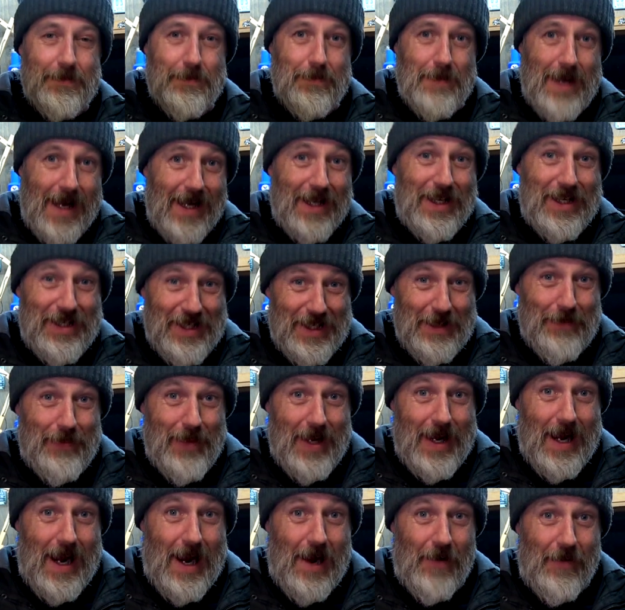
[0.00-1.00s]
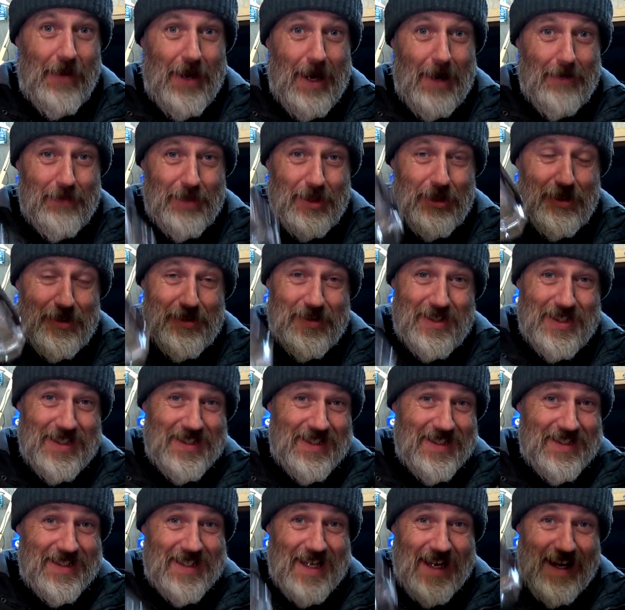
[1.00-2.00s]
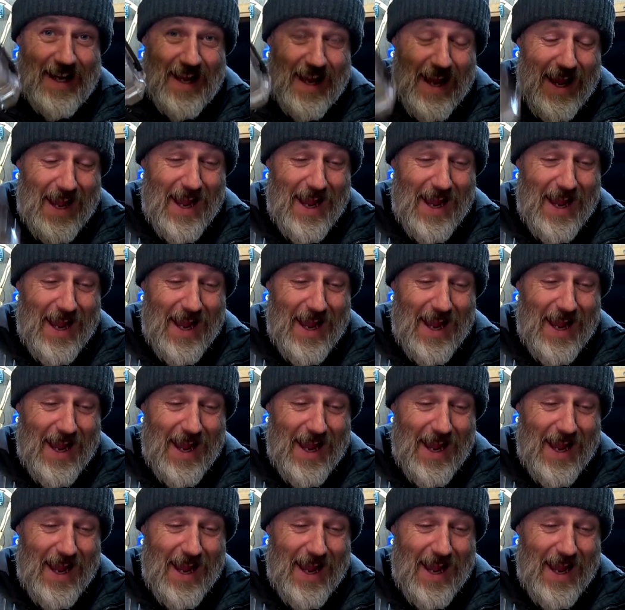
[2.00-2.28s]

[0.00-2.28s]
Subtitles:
you better hurry up, because this is going to